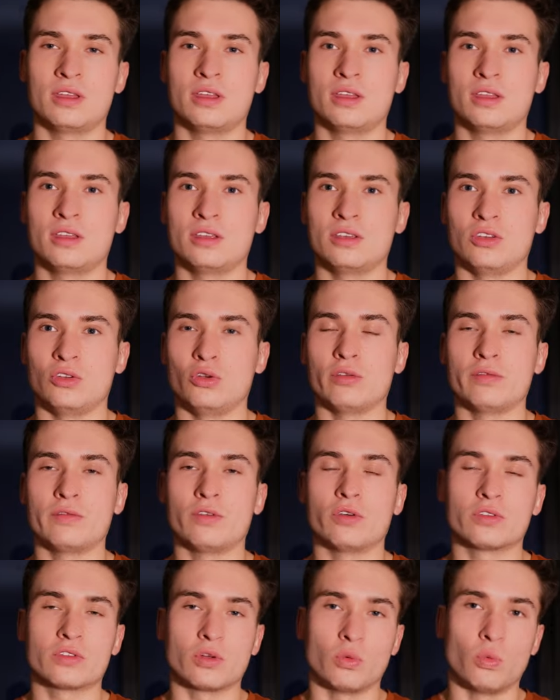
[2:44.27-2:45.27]
You're not
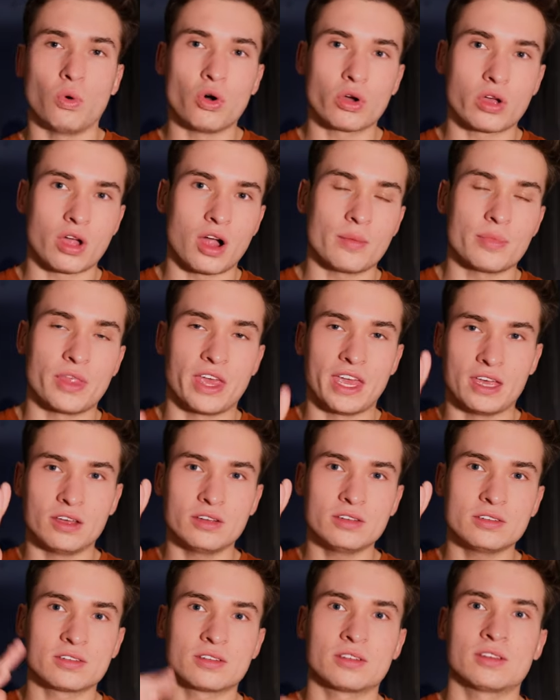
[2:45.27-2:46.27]
forced to walk up the
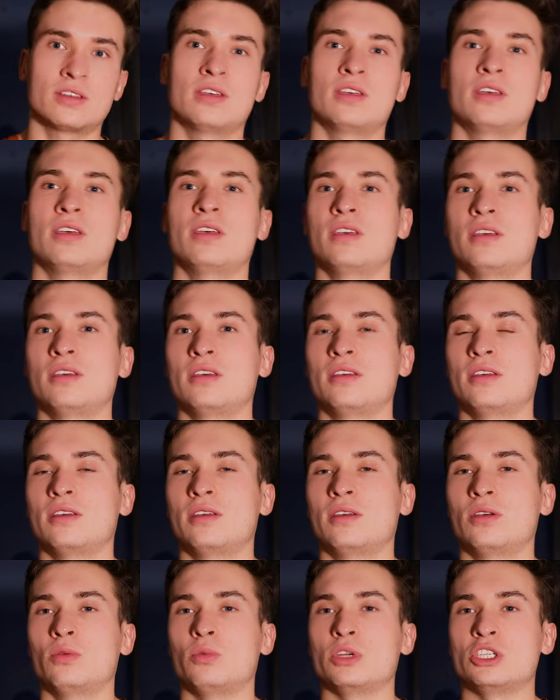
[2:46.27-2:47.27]
hills,
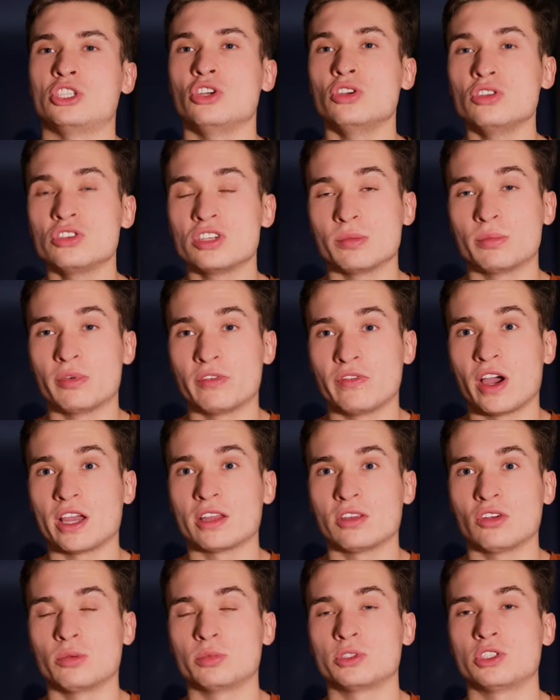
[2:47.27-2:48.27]
which usually
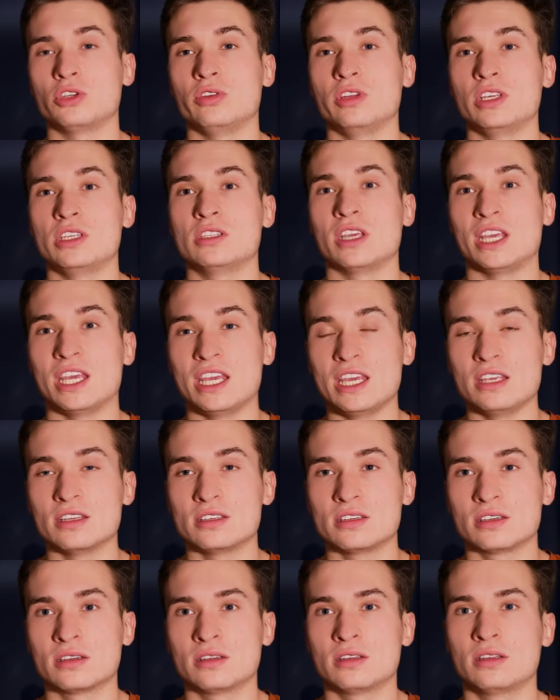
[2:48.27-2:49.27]
provide an opportunity to
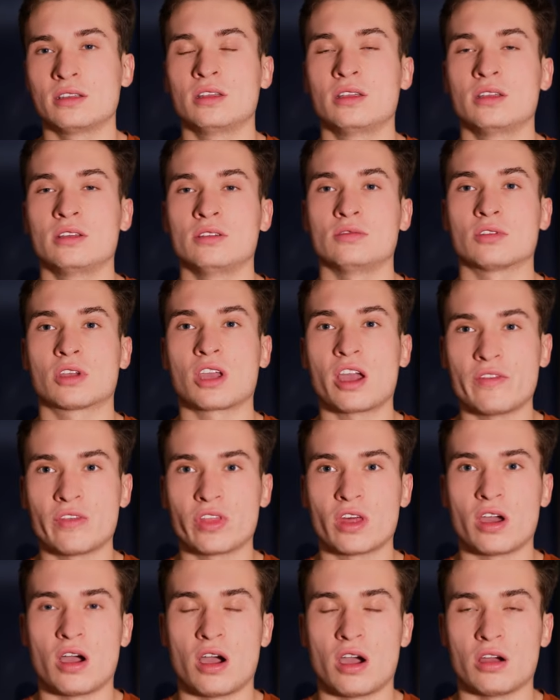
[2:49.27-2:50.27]
eat, recover
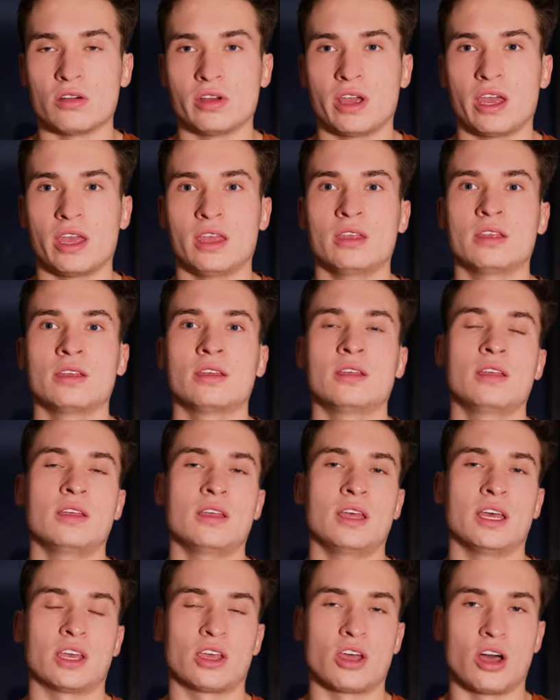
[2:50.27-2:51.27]
the heart rate,
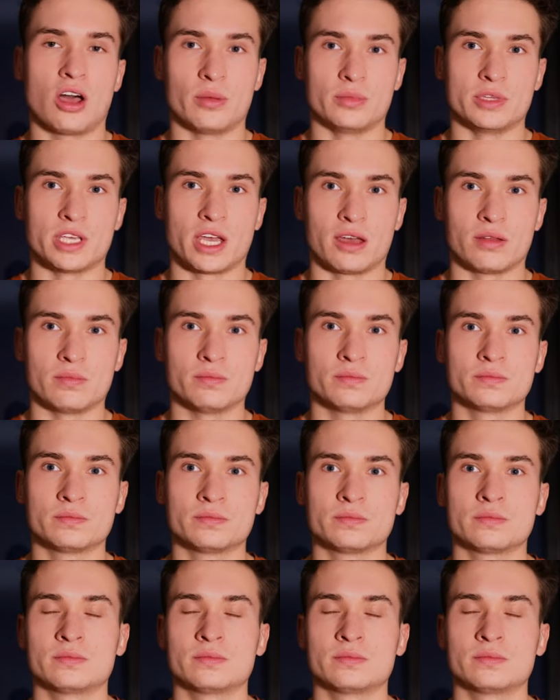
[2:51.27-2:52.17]
and calm down.